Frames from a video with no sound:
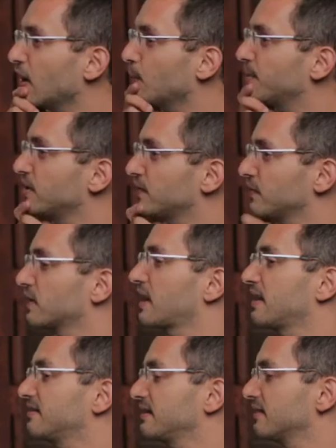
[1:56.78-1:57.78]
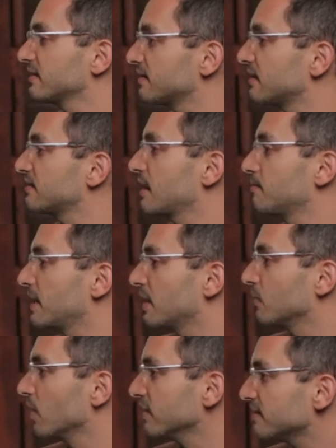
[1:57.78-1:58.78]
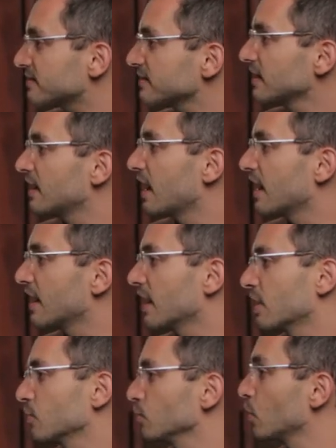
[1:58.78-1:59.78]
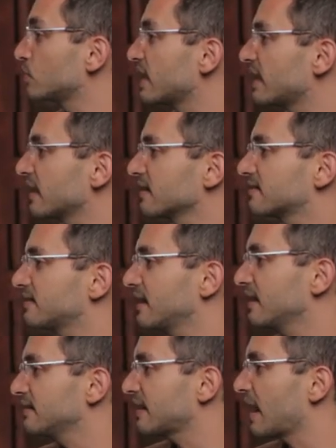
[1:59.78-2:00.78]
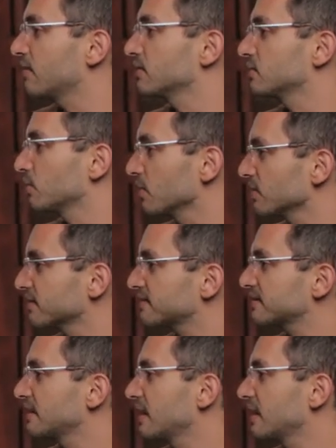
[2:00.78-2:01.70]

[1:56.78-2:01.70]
I opened for Casey and the Sunshine Band once on a rotating stage outdoors.